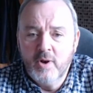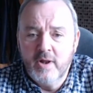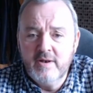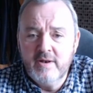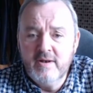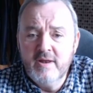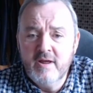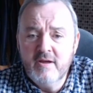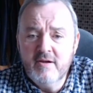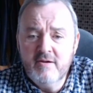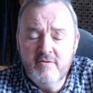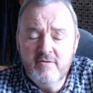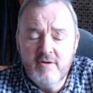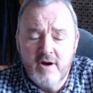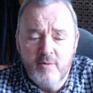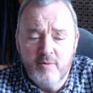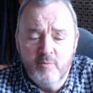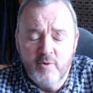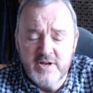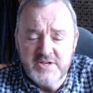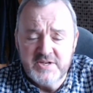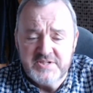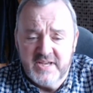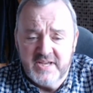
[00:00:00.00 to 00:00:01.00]
Well, I knew I
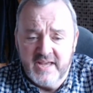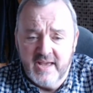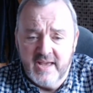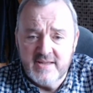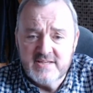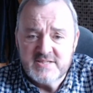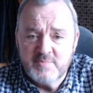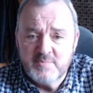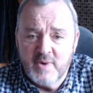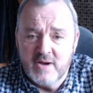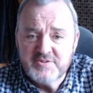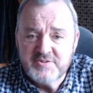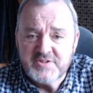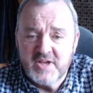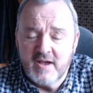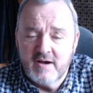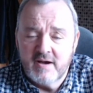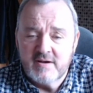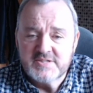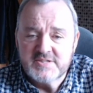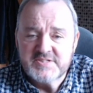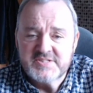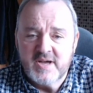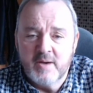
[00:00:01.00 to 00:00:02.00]
wanted to get into motor
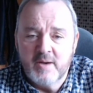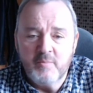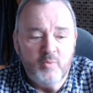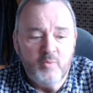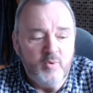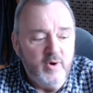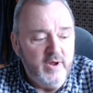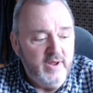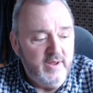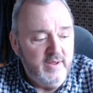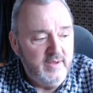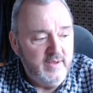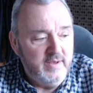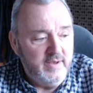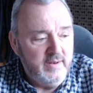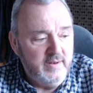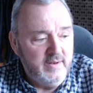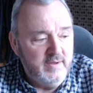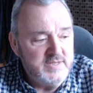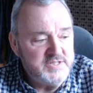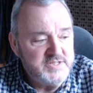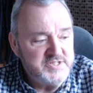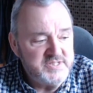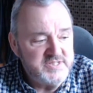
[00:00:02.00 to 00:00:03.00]
cars somewhere, and
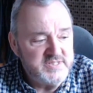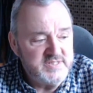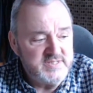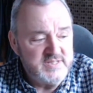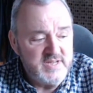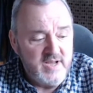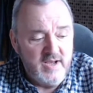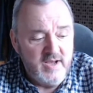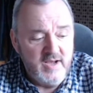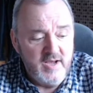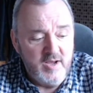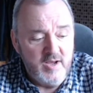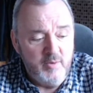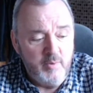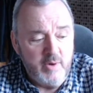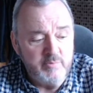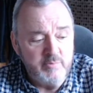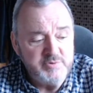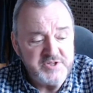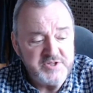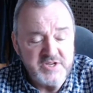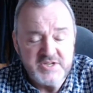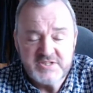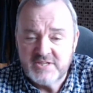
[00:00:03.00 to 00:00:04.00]
I
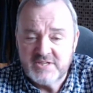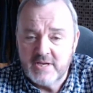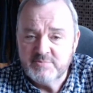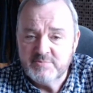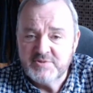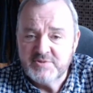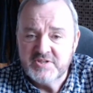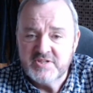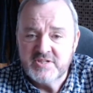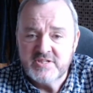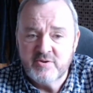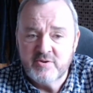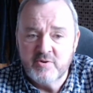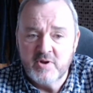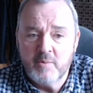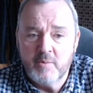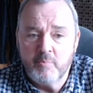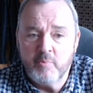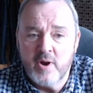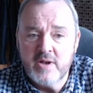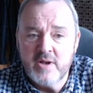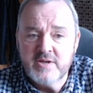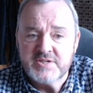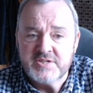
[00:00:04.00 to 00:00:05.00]
was accepted to do an
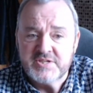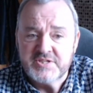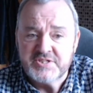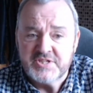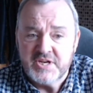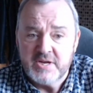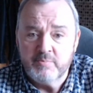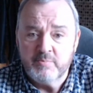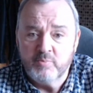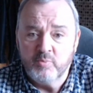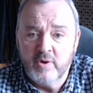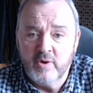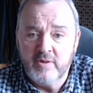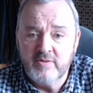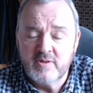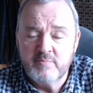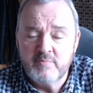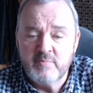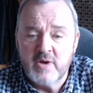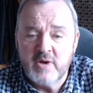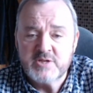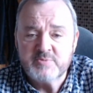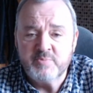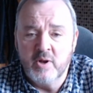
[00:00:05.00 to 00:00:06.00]
apprenticeship with
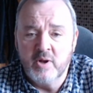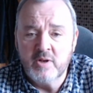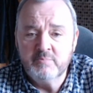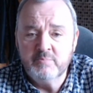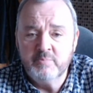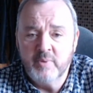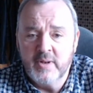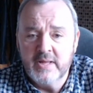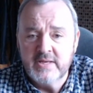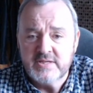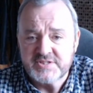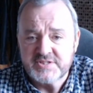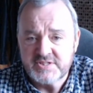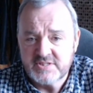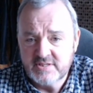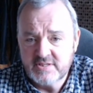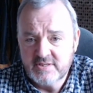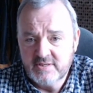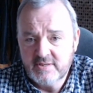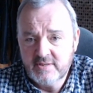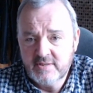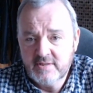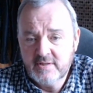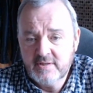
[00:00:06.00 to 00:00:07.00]
the Metropolitan Police
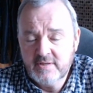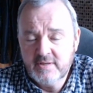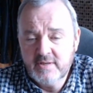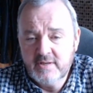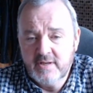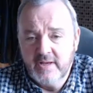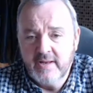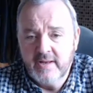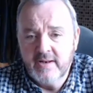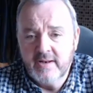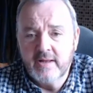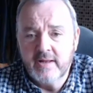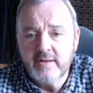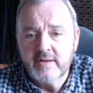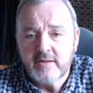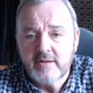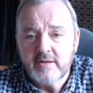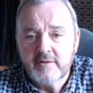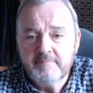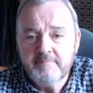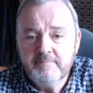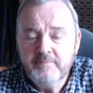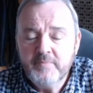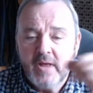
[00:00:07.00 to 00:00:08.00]
in
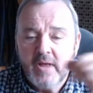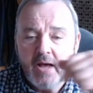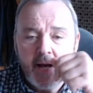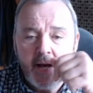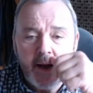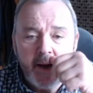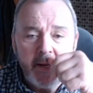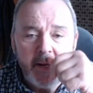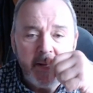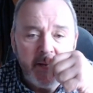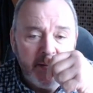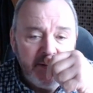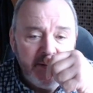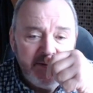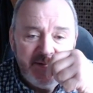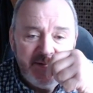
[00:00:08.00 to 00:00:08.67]
London. And